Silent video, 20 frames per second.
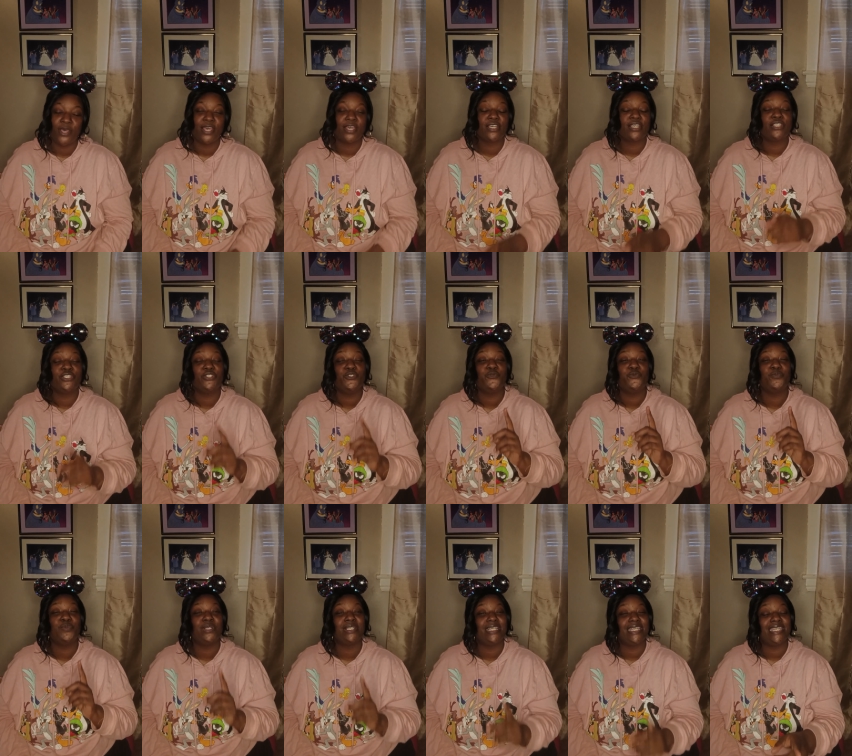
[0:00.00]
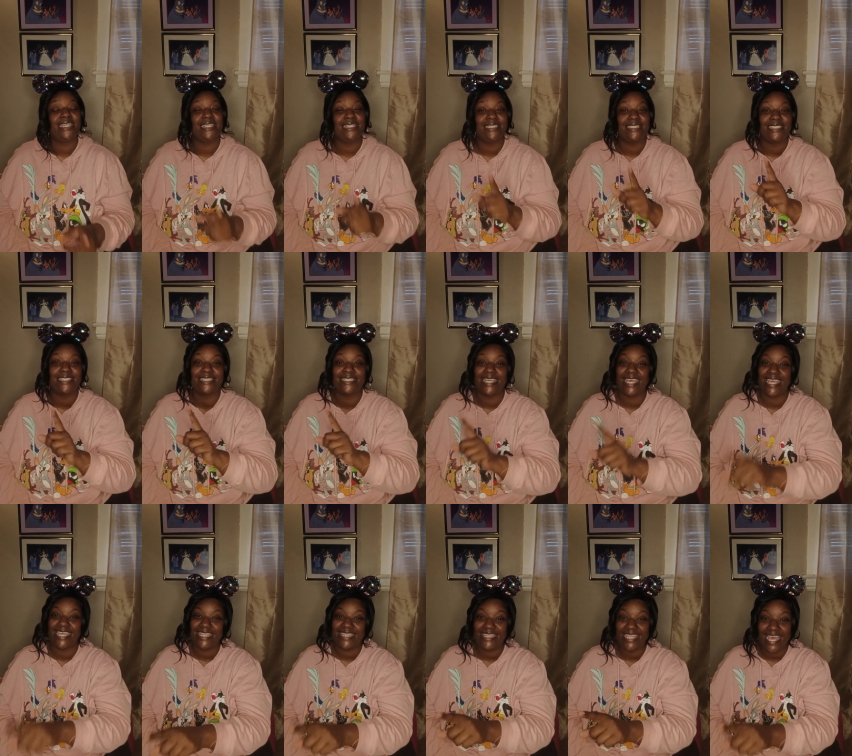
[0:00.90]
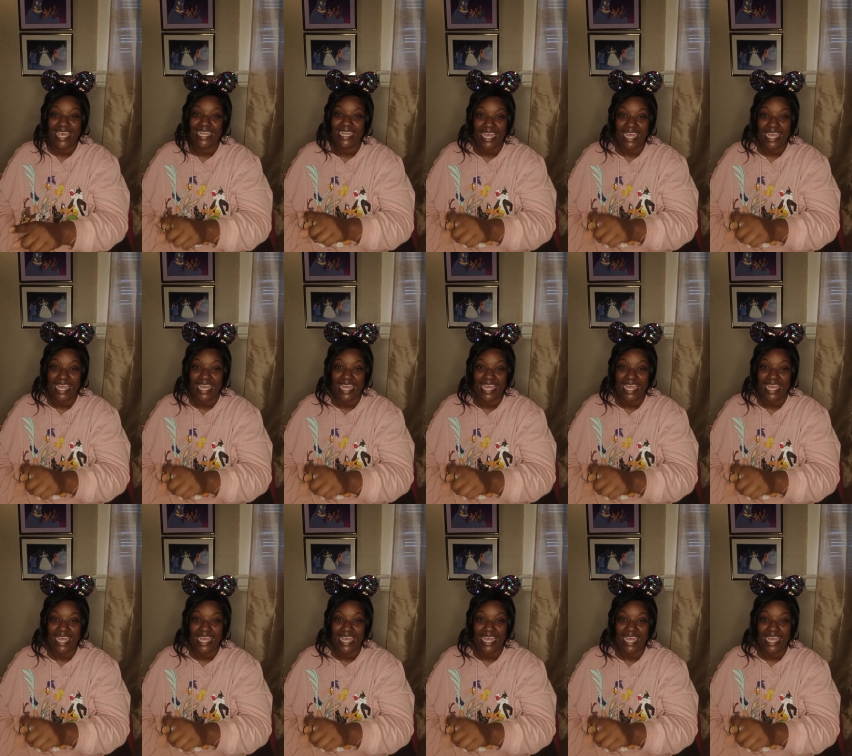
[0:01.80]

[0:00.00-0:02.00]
could you please just hit that